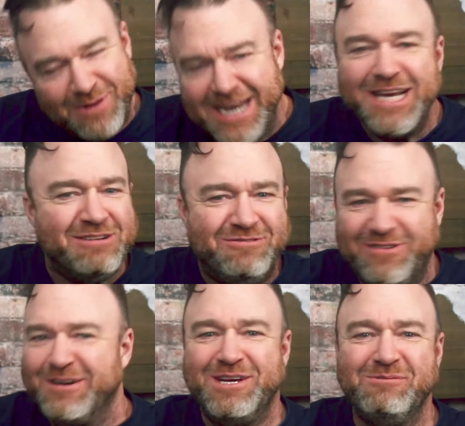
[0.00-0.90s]
ready to
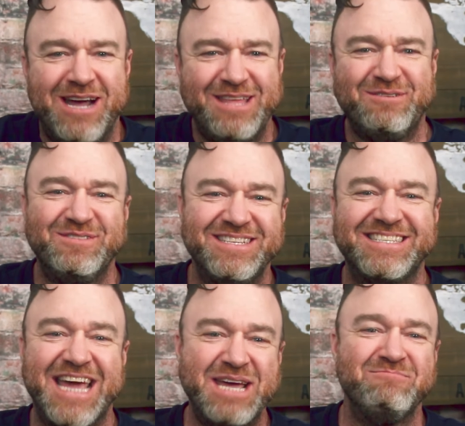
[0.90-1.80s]
fart your way through
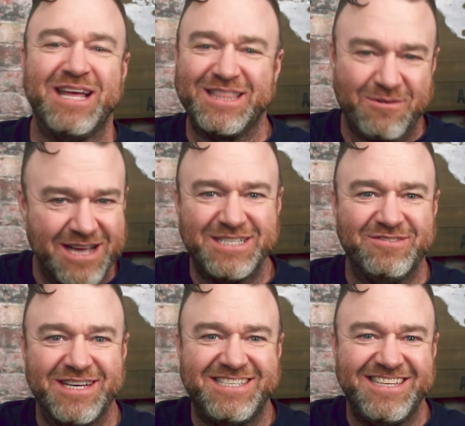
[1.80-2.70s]
this game like the rest
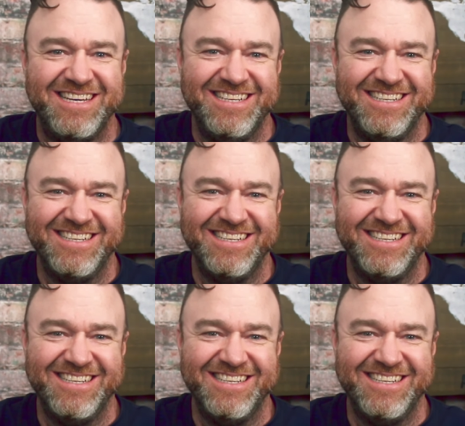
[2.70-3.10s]
of us.